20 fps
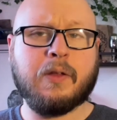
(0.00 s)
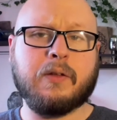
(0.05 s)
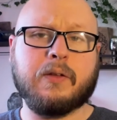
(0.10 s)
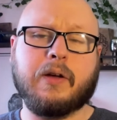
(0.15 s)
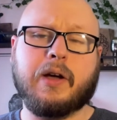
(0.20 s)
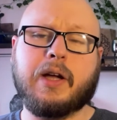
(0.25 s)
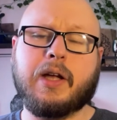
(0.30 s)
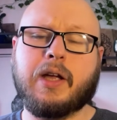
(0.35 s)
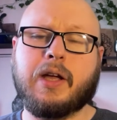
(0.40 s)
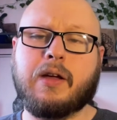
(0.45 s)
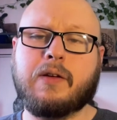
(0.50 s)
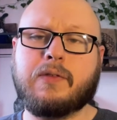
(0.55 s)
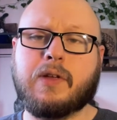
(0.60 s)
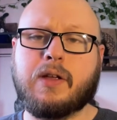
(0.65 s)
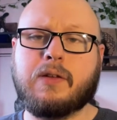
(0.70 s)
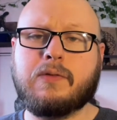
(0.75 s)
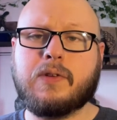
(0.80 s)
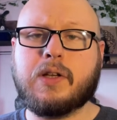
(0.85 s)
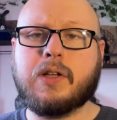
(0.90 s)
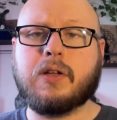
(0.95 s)
I have
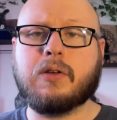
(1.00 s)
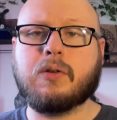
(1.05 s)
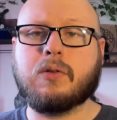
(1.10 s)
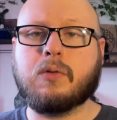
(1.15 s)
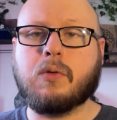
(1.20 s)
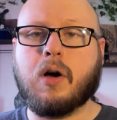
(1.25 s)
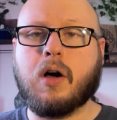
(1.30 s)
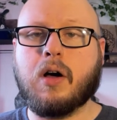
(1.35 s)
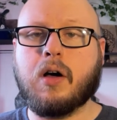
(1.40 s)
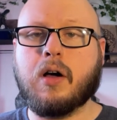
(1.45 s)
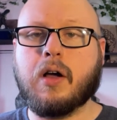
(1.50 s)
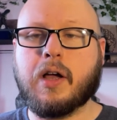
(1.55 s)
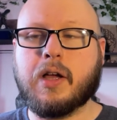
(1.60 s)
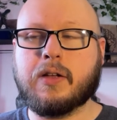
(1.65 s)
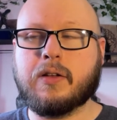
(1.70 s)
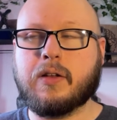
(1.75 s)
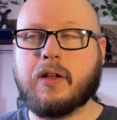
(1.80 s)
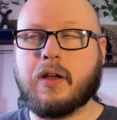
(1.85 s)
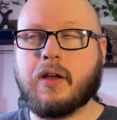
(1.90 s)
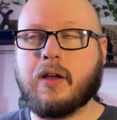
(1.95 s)
a video
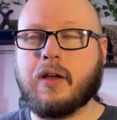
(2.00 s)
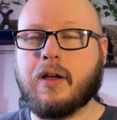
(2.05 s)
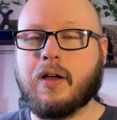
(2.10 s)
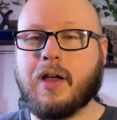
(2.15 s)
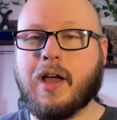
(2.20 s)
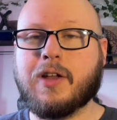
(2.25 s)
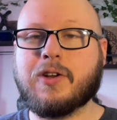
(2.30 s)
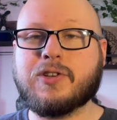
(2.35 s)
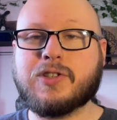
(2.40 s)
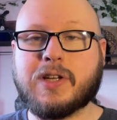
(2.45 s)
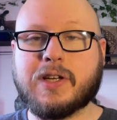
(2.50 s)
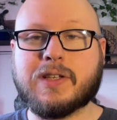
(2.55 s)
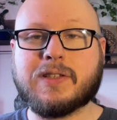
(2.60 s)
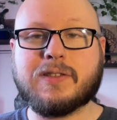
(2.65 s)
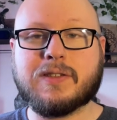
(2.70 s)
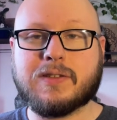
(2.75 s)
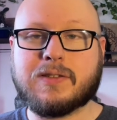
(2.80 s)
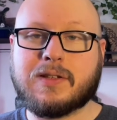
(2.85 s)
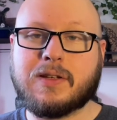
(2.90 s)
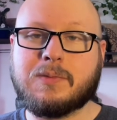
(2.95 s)
on energetic
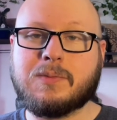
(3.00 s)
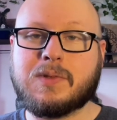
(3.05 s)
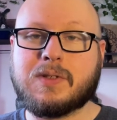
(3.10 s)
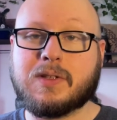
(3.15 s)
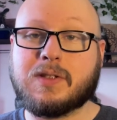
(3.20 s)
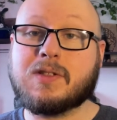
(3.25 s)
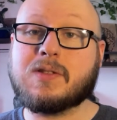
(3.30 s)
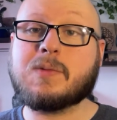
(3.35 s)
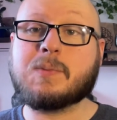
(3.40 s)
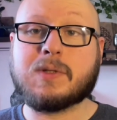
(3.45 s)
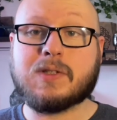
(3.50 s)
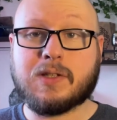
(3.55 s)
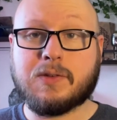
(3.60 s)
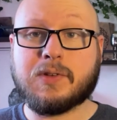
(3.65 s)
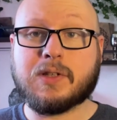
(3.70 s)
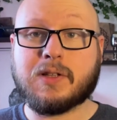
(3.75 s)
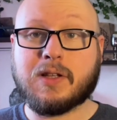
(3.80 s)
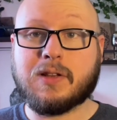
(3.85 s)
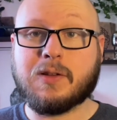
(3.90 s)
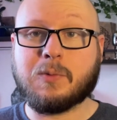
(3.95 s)
systems, and
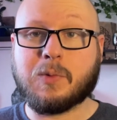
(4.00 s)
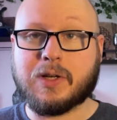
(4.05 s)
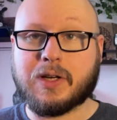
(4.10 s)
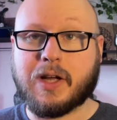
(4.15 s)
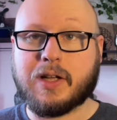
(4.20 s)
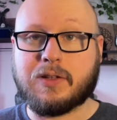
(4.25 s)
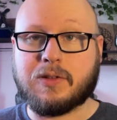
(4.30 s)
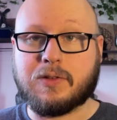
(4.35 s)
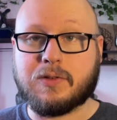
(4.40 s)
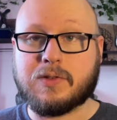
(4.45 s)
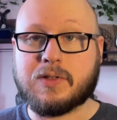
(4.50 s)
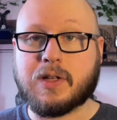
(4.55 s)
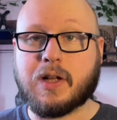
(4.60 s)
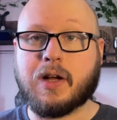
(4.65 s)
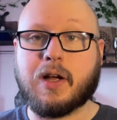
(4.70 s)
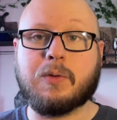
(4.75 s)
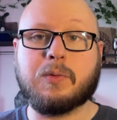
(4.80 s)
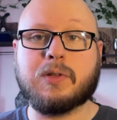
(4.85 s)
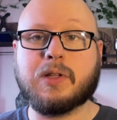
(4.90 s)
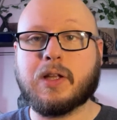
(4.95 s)
specifically the one I use that
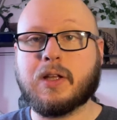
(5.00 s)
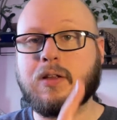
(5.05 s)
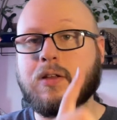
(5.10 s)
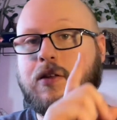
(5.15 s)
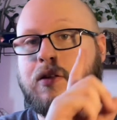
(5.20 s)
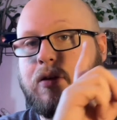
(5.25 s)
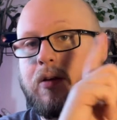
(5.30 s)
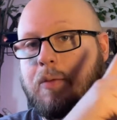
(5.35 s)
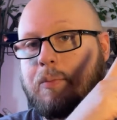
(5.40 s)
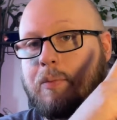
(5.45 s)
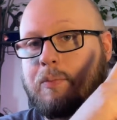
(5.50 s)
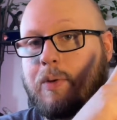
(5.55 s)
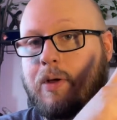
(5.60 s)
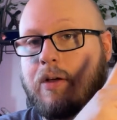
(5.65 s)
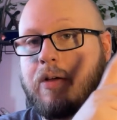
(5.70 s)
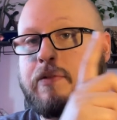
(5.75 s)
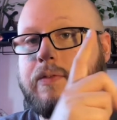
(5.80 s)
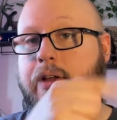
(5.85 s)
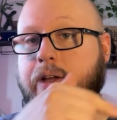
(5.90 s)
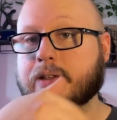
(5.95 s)
I will link up
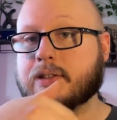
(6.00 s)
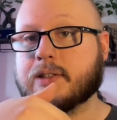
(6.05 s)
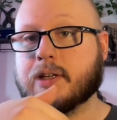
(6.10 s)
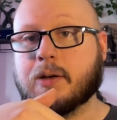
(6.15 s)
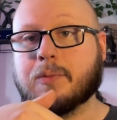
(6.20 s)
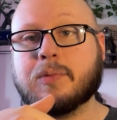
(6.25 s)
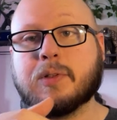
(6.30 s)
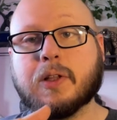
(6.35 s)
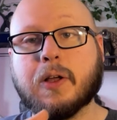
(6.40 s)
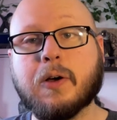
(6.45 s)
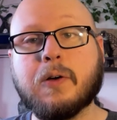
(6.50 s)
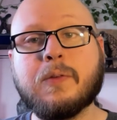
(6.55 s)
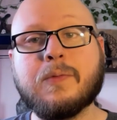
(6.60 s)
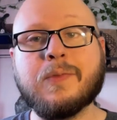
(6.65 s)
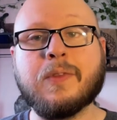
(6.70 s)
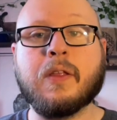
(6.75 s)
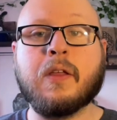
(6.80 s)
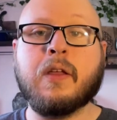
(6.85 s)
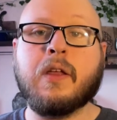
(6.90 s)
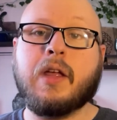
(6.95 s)
above and down below.
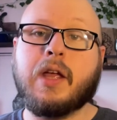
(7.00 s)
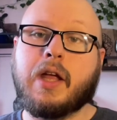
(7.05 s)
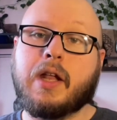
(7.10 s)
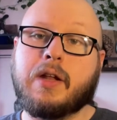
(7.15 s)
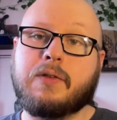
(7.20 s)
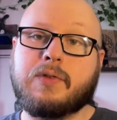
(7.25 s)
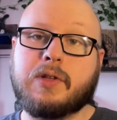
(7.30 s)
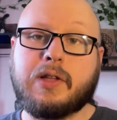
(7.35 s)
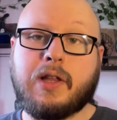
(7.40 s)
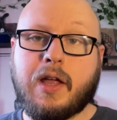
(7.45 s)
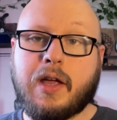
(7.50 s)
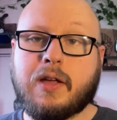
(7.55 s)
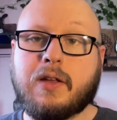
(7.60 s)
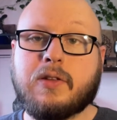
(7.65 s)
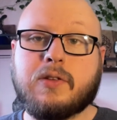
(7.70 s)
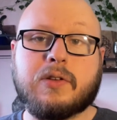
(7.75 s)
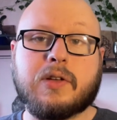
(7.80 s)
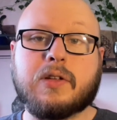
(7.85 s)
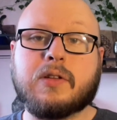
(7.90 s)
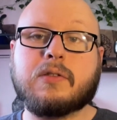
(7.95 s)
And if you'd like,
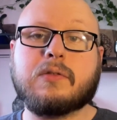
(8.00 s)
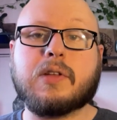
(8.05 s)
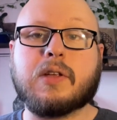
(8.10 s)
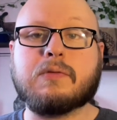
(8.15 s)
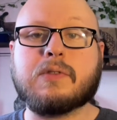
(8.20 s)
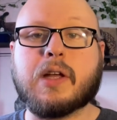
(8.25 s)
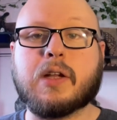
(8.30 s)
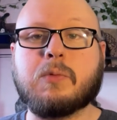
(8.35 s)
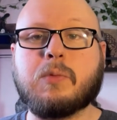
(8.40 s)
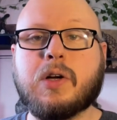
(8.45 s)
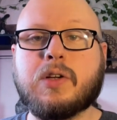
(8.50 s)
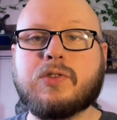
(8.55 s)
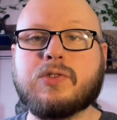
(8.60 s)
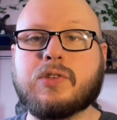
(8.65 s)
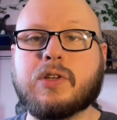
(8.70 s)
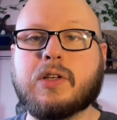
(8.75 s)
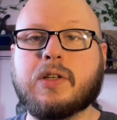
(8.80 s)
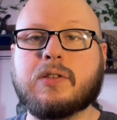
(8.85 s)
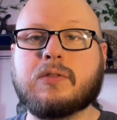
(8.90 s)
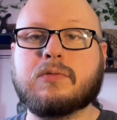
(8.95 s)
you can give that a watch
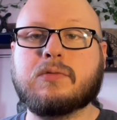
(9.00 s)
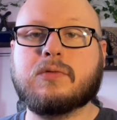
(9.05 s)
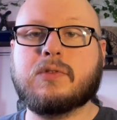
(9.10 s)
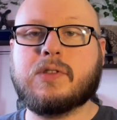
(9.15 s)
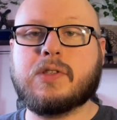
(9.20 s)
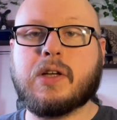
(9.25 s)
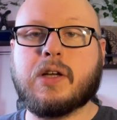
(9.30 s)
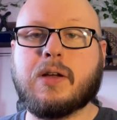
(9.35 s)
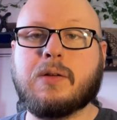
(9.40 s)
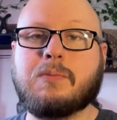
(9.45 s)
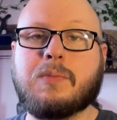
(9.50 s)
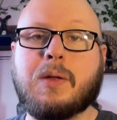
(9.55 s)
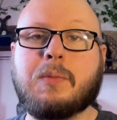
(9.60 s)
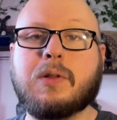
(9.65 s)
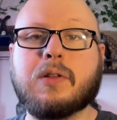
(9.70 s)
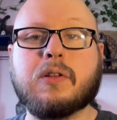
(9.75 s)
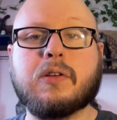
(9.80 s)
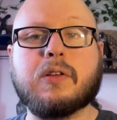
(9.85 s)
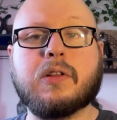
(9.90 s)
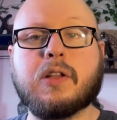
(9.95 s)
and maybe
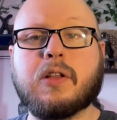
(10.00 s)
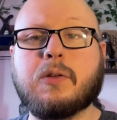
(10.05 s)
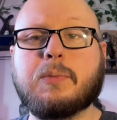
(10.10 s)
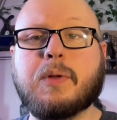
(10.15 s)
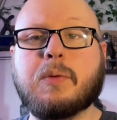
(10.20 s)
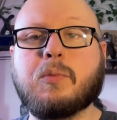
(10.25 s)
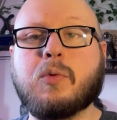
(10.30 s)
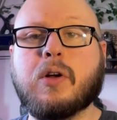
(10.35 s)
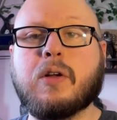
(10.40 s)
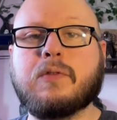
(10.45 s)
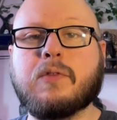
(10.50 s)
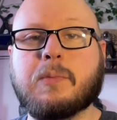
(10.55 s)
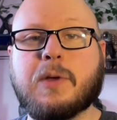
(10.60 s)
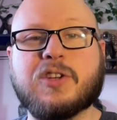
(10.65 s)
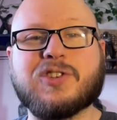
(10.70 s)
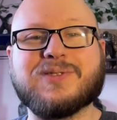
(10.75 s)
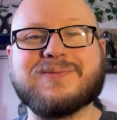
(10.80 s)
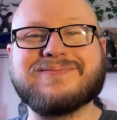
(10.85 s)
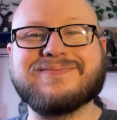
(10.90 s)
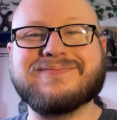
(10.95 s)
learn a little bit more information.